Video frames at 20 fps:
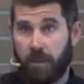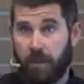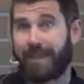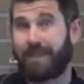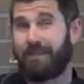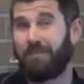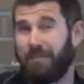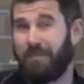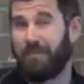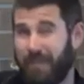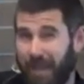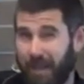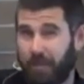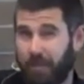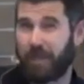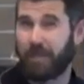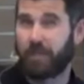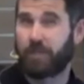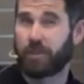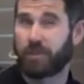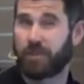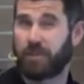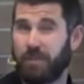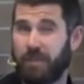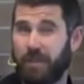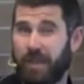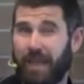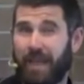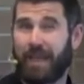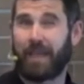Like maybe, just
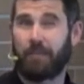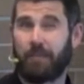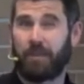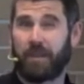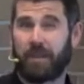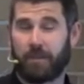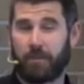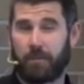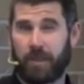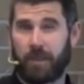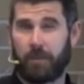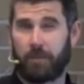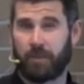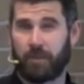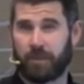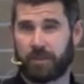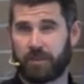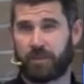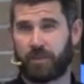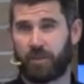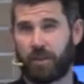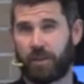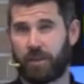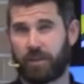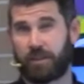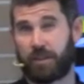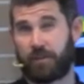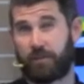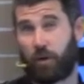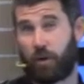maybe, the people in
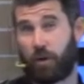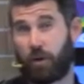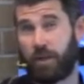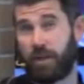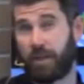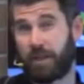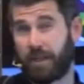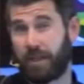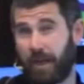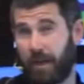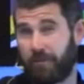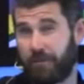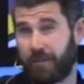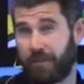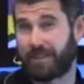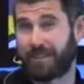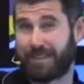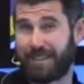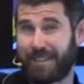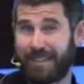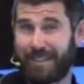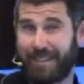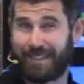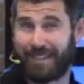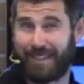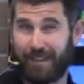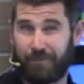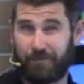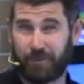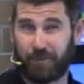charge have heard enough and seen
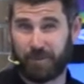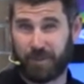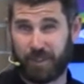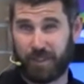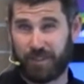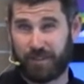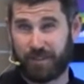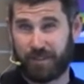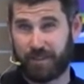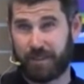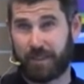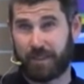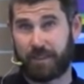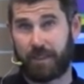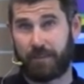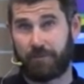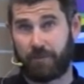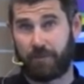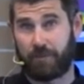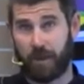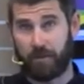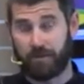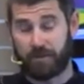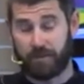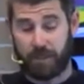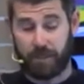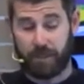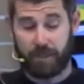enough from Jesus that they've come to